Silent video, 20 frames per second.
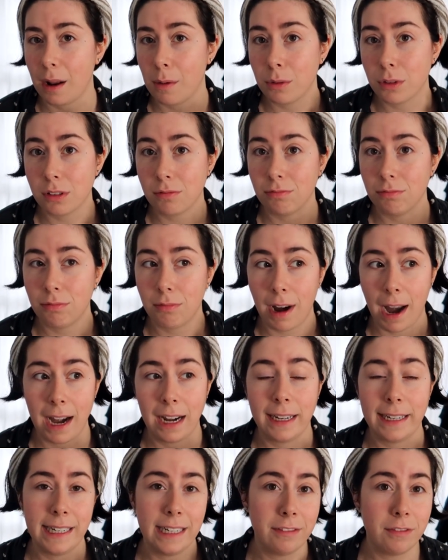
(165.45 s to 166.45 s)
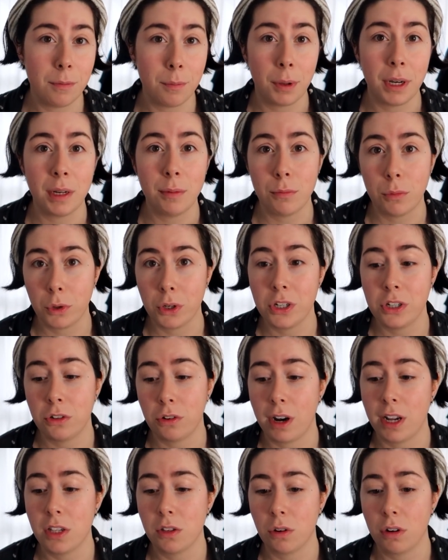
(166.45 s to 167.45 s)
I was rarely even putting
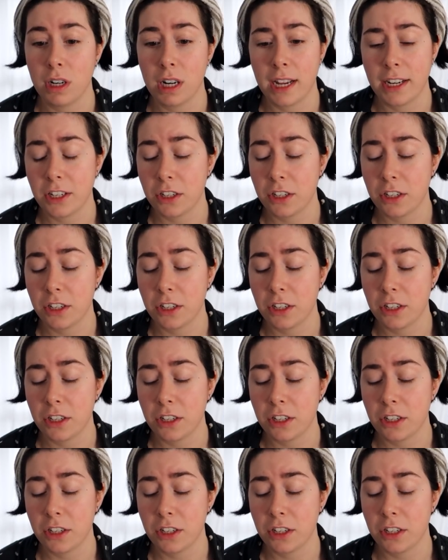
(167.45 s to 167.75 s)
moisturizer on it.